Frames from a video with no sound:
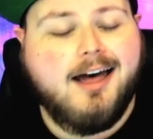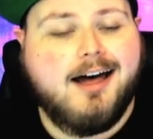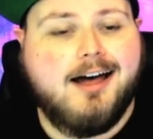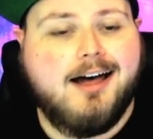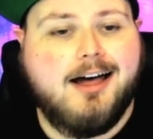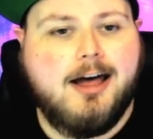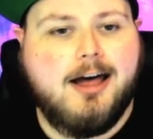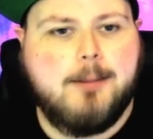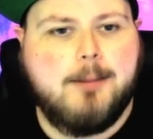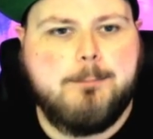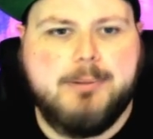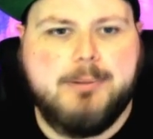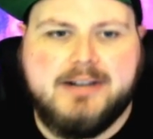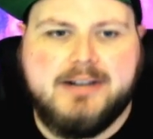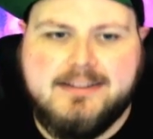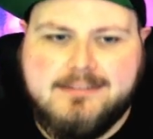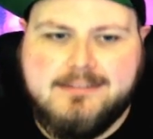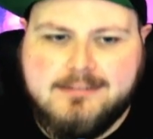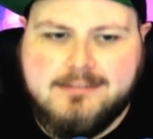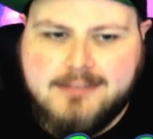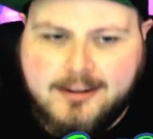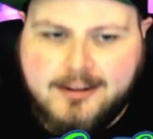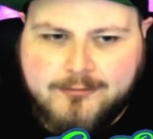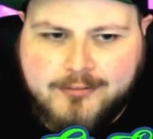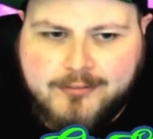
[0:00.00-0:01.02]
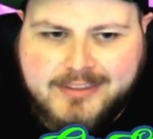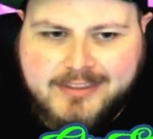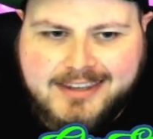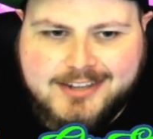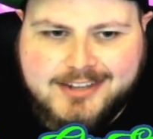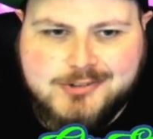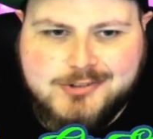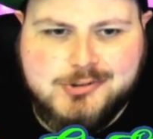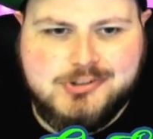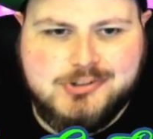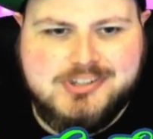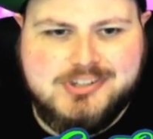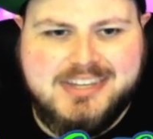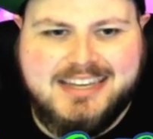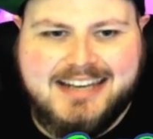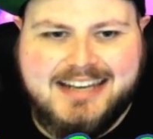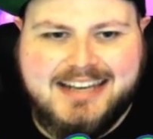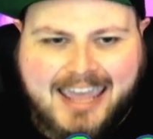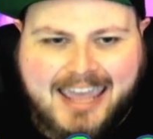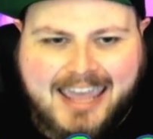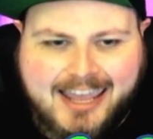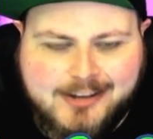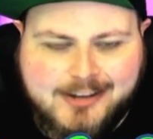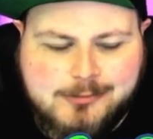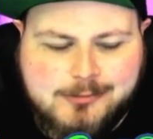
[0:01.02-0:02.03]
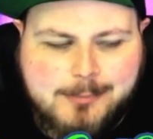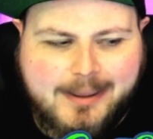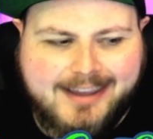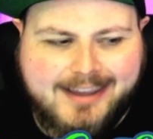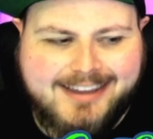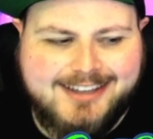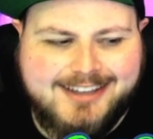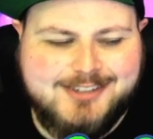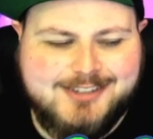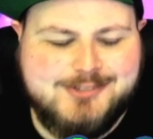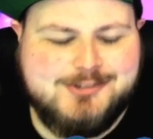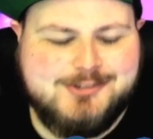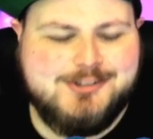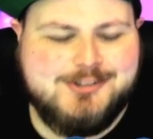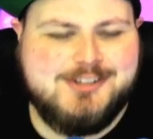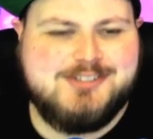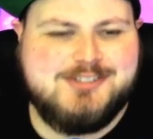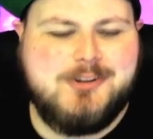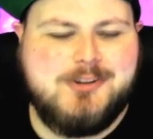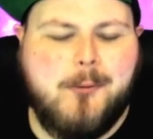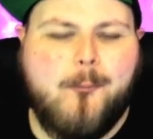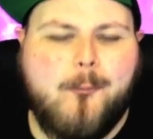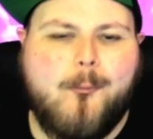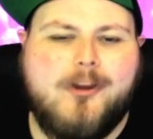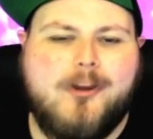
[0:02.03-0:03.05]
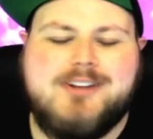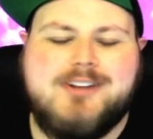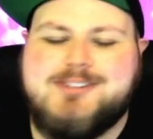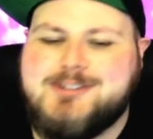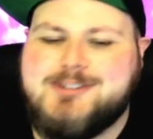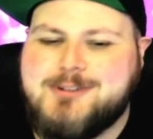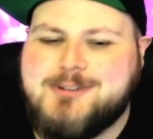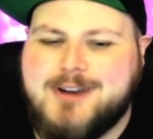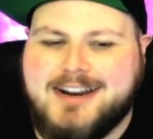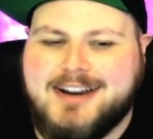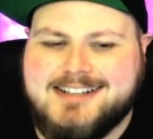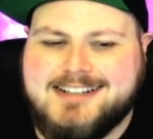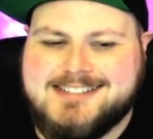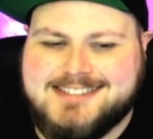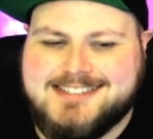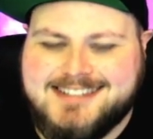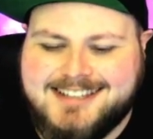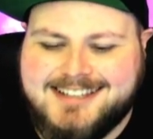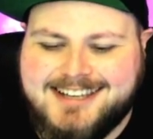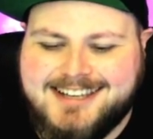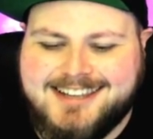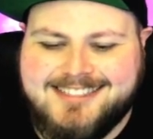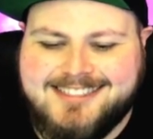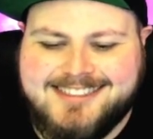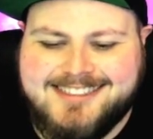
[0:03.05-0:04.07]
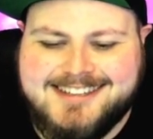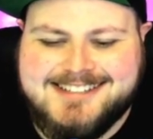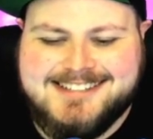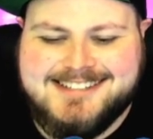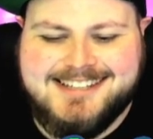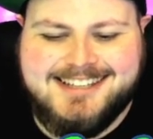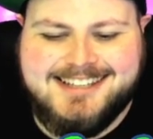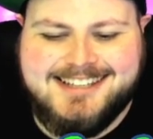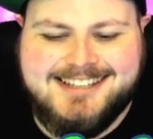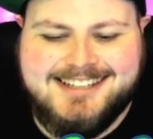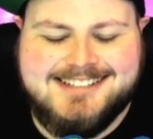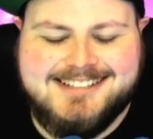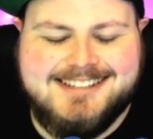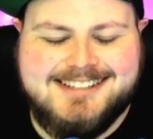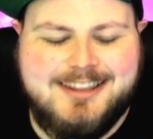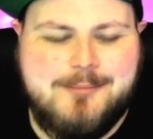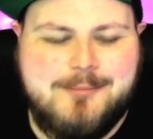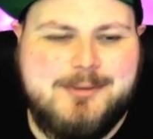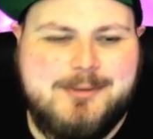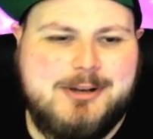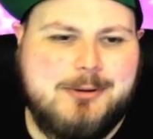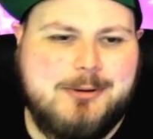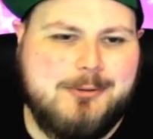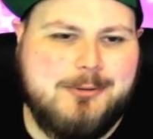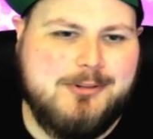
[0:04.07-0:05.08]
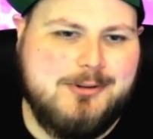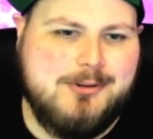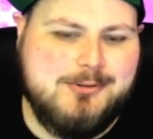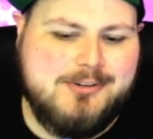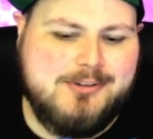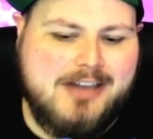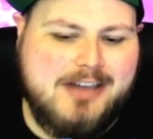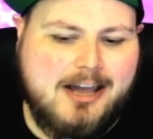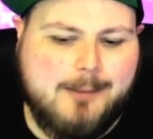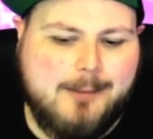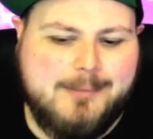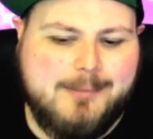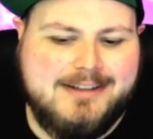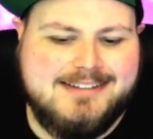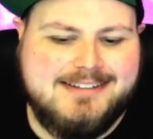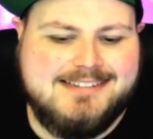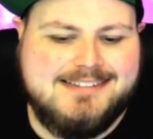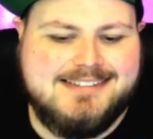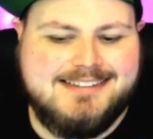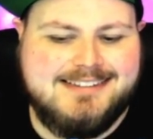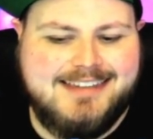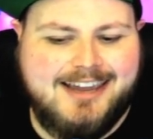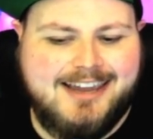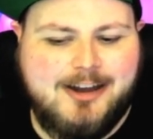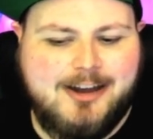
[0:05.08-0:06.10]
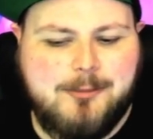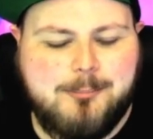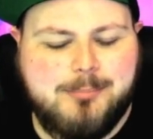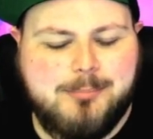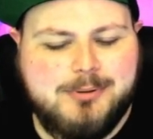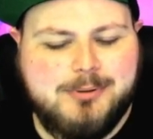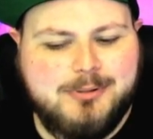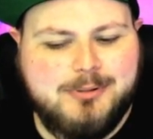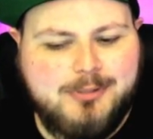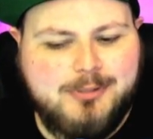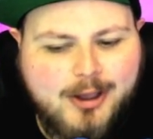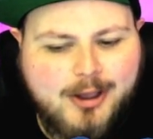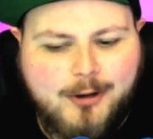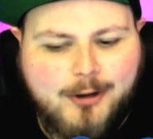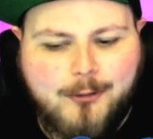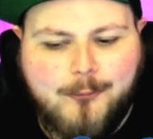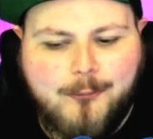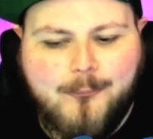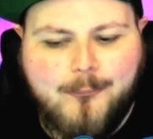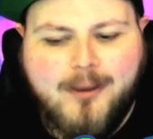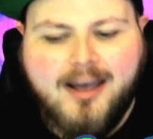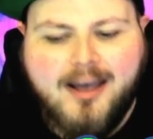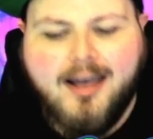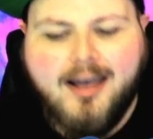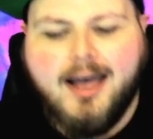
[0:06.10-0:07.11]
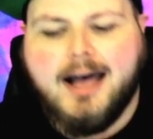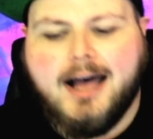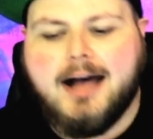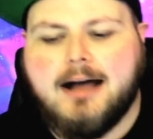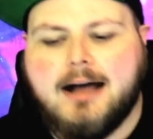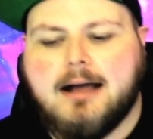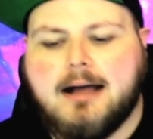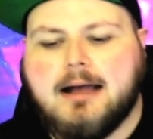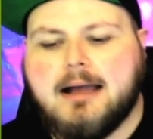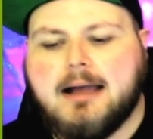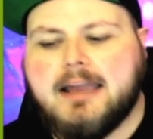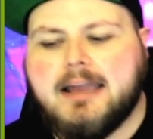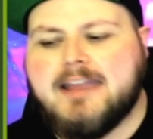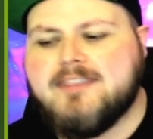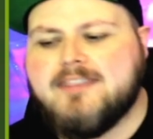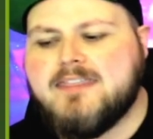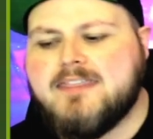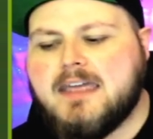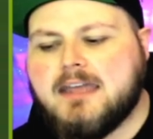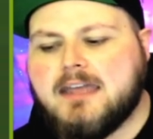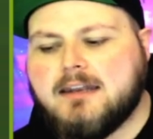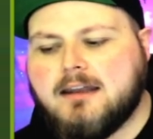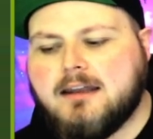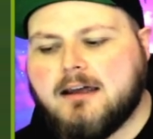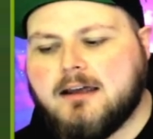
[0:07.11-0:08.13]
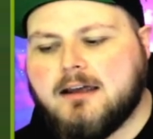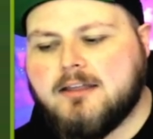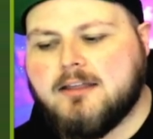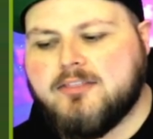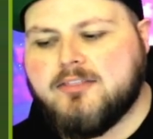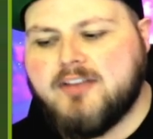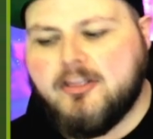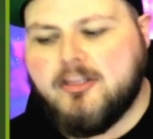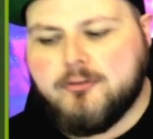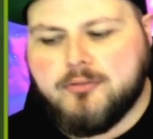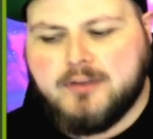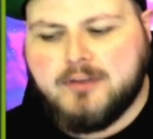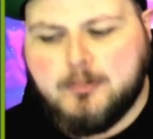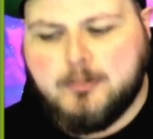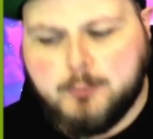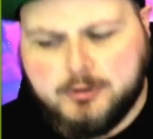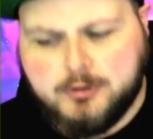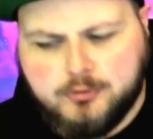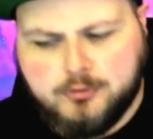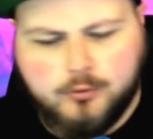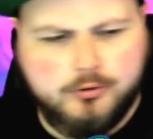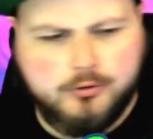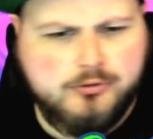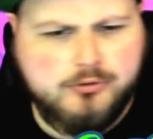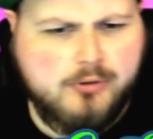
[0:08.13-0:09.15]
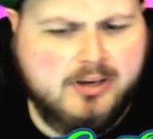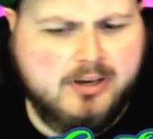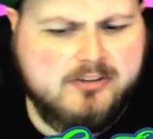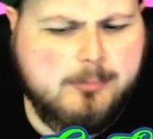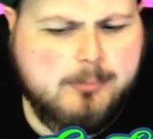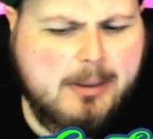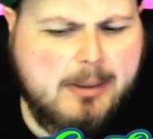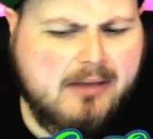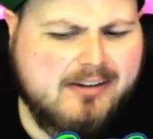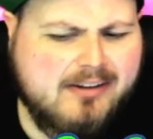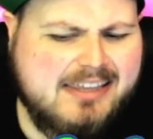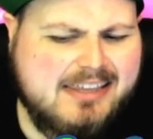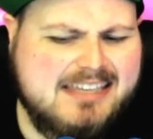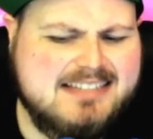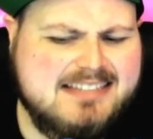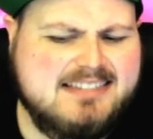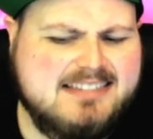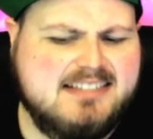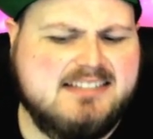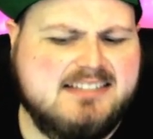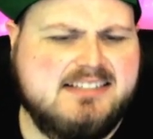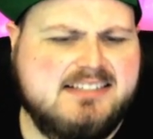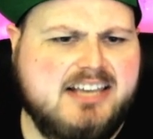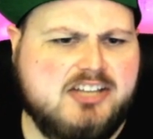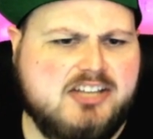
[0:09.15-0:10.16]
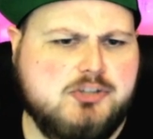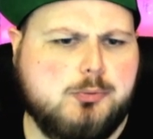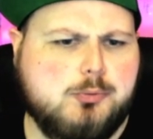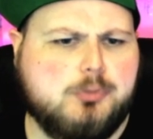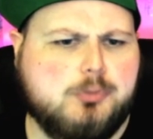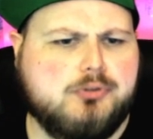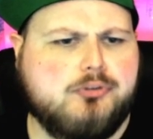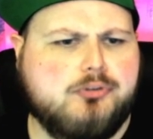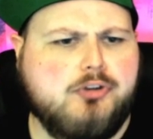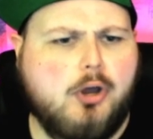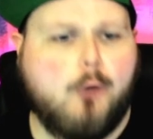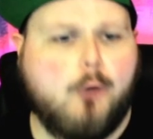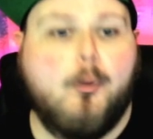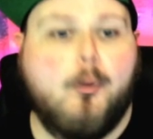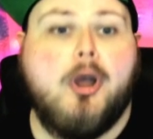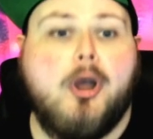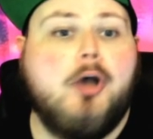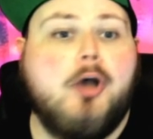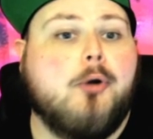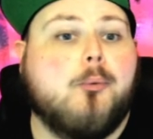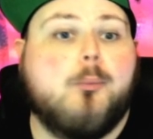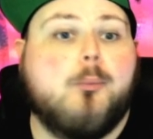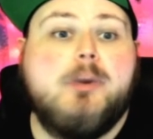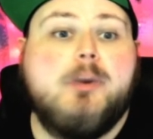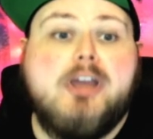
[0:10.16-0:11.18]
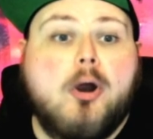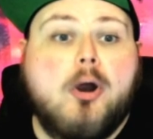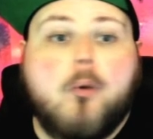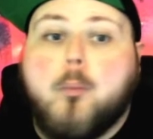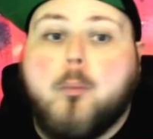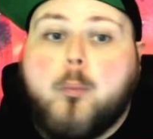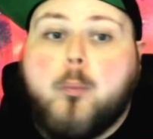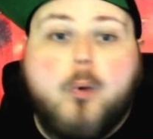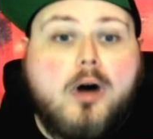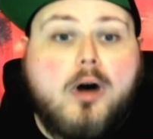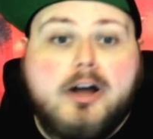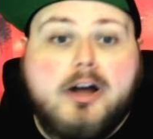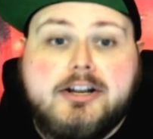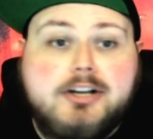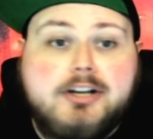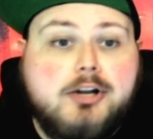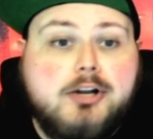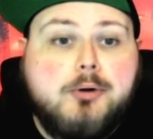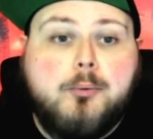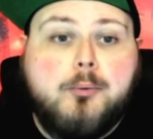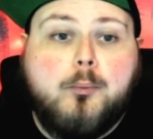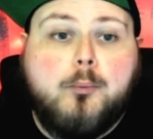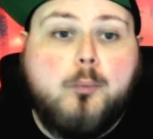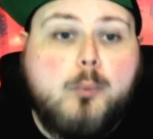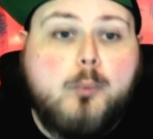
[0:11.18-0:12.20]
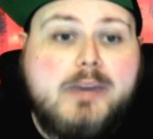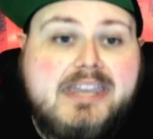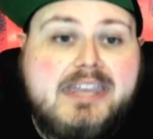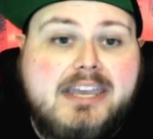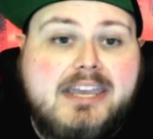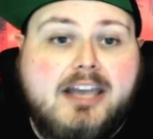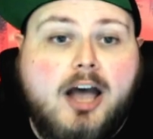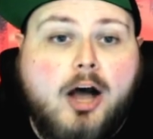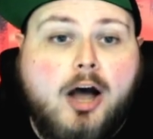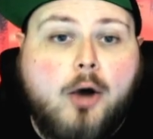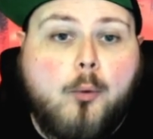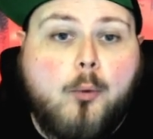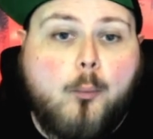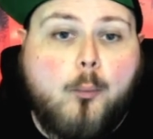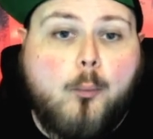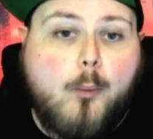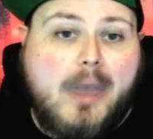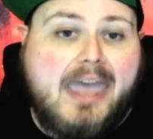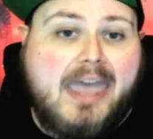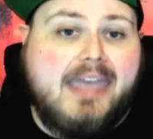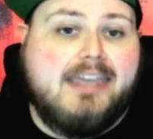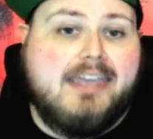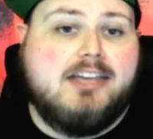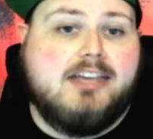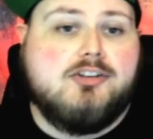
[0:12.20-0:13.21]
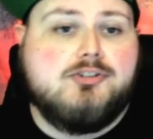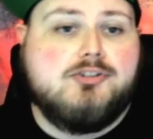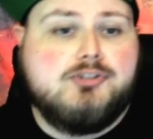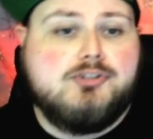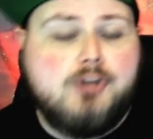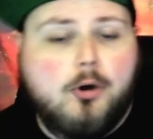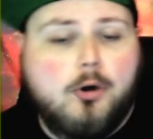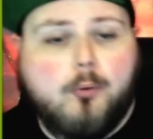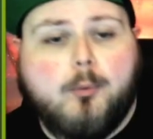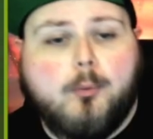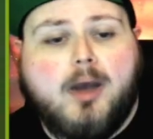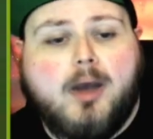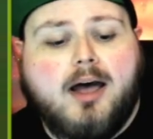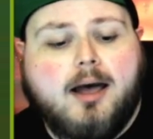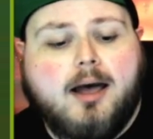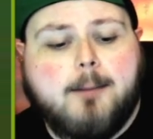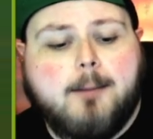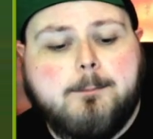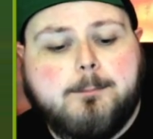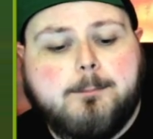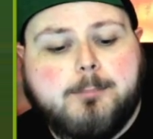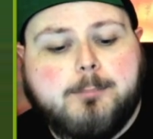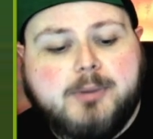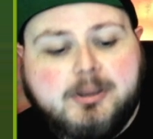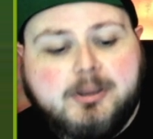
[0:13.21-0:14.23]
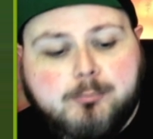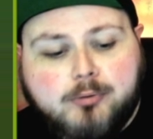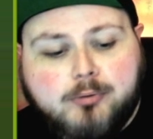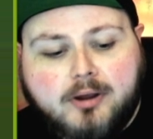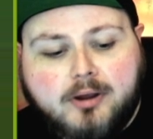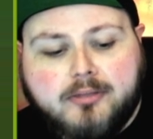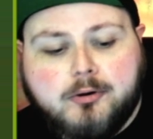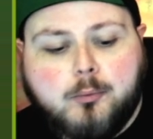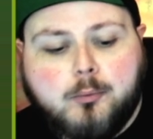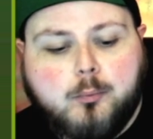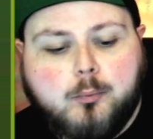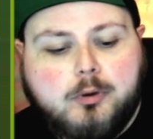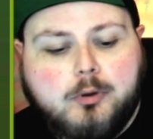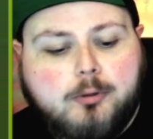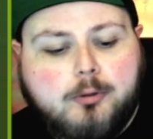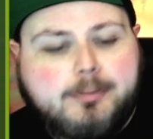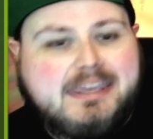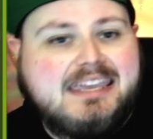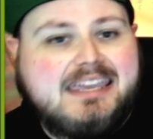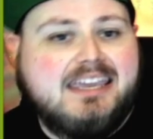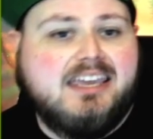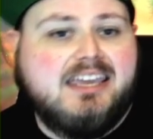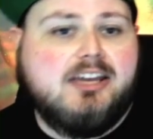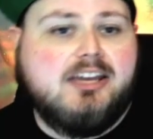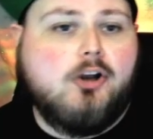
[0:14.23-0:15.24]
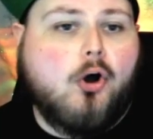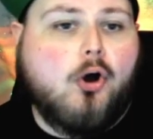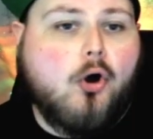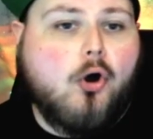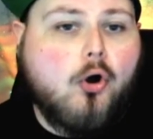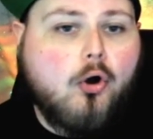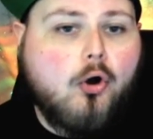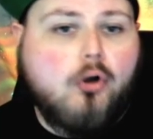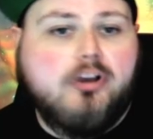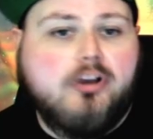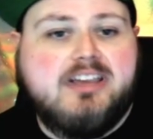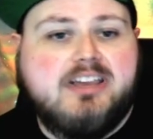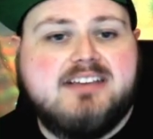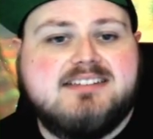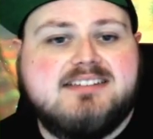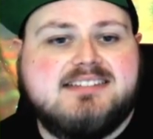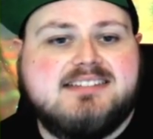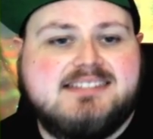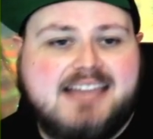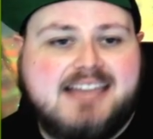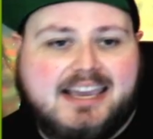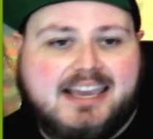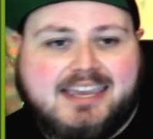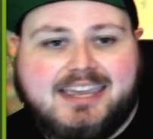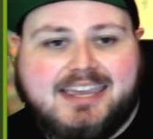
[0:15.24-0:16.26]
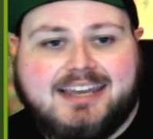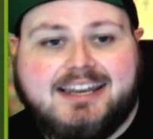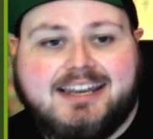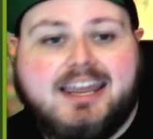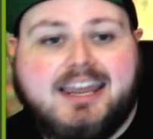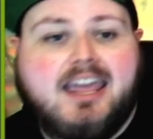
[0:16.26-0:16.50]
But it's definitely interesting. It has my interest. What do you guys think this is? Let me know in those comments down below. And then the other thing I want to talk to you guys about is the schedule. So we are 1 week away. So Big Brother will begin August 2nd.